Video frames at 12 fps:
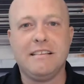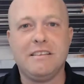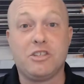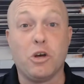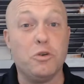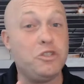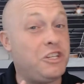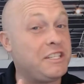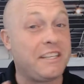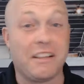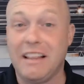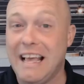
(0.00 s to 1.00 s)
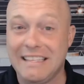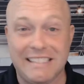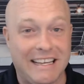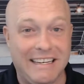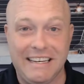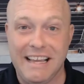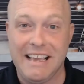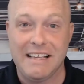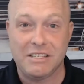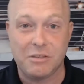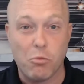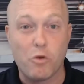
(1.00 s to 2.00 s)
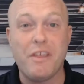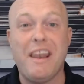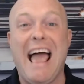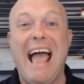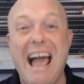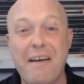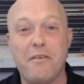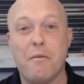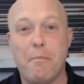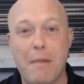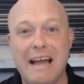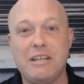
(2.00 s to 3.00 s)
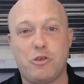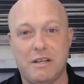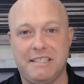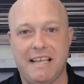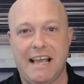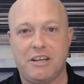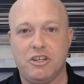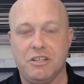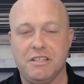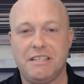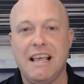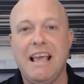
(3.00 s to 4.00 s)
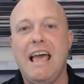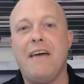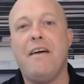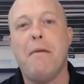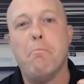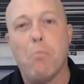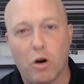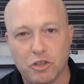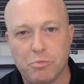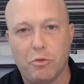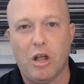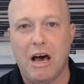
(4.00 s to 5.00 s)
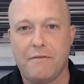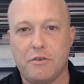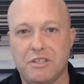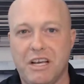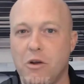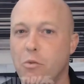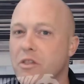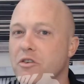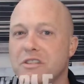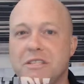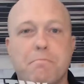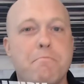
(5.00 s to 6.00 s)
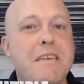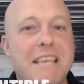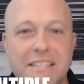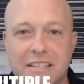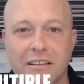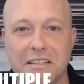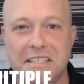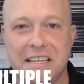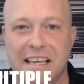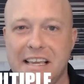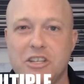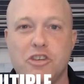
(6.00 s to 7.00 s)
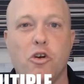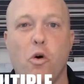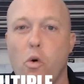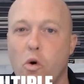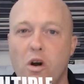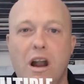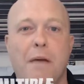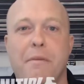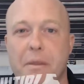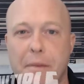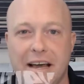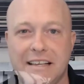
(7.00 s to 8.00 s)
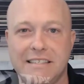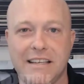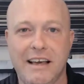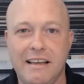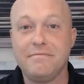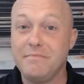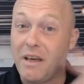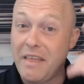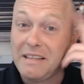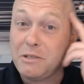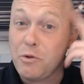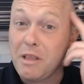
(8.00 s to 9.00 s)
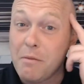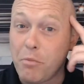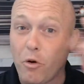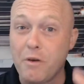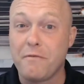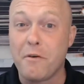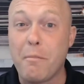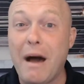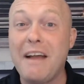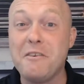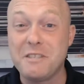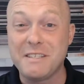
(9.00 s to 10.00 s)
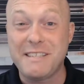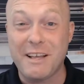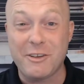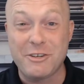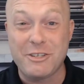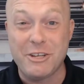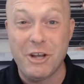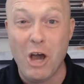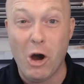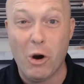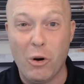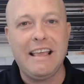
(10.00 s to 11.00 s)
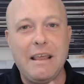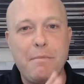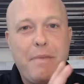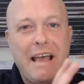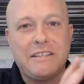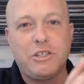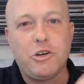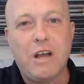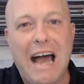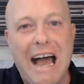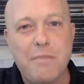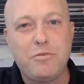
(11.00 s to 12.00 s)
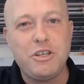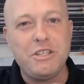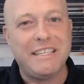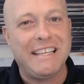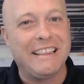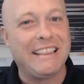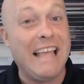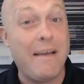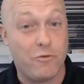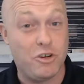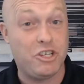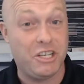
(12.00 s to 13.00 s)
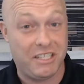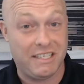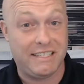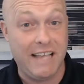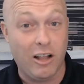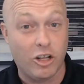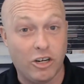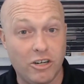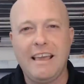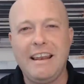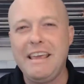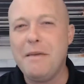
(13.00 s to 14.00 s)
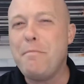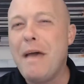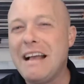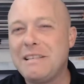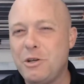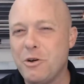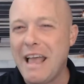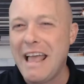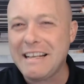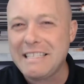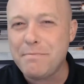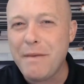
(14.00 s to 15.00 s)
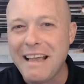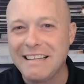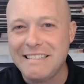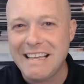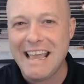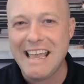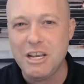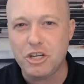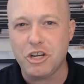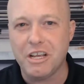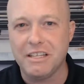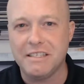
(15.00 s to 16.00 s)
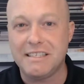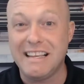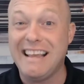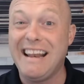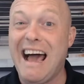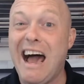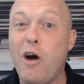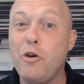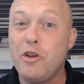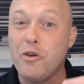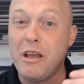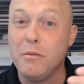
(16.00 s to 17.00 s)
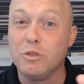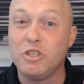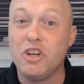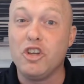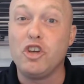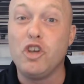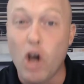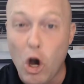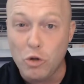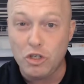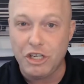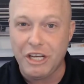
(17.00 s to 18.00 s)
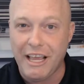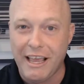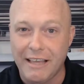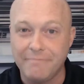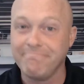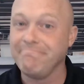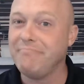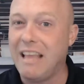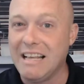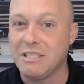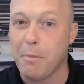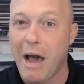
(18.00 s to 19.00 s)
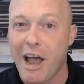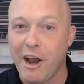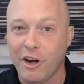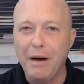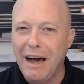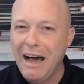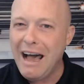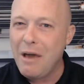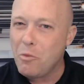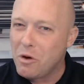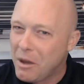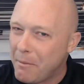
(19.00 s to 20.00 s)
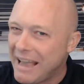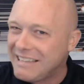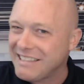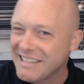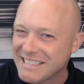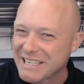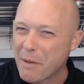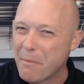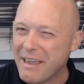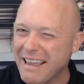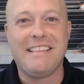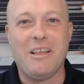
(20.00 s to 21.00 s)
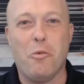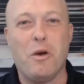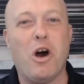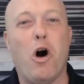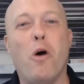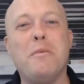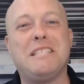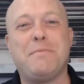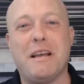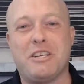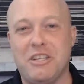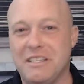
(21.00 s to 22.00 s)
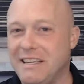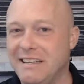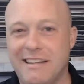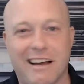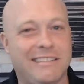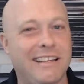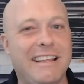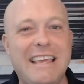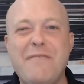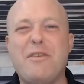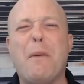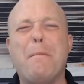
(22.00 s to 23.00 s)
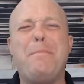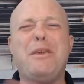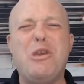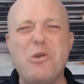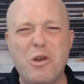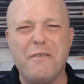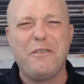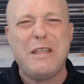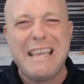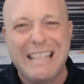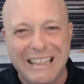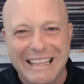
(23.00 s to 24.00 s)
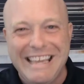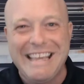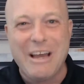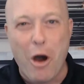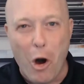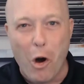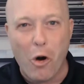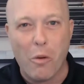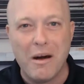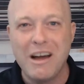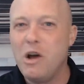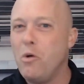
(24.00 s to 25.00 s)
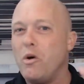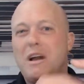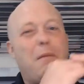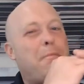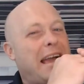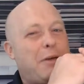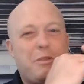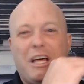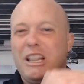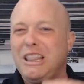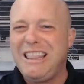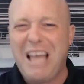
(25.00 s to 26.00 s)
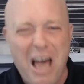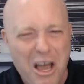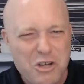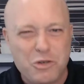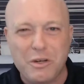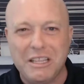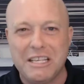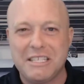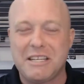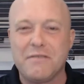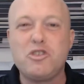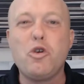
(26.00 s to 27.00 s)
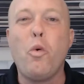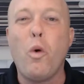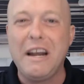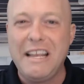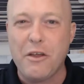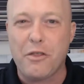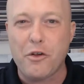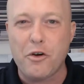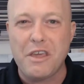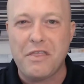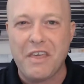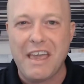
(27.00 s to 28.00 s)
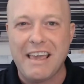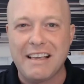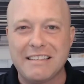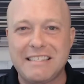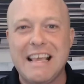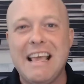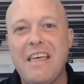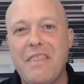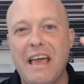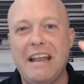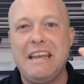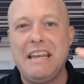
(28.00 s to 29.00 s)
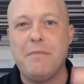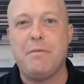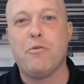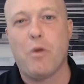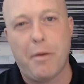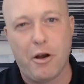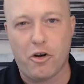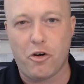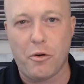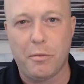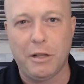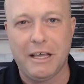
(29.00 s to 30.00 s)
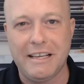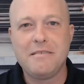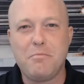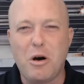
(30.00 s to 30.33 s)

So just in the last ninety days, more than half of my transactions have had multiple offers on it, whether it's me as the listing agent or I'm on the buy side. Now that's really important for buyers and sellers to know. It impacts your options and leverage as a seller, and it impacts your expectations and how you're able to negotiate as a buyer. But we'll come back to this in a bit. When a home inspection is conducted, even a beautifully clean home will come back with a laundry list of twenty to thirty things that need to be repaired or replaced.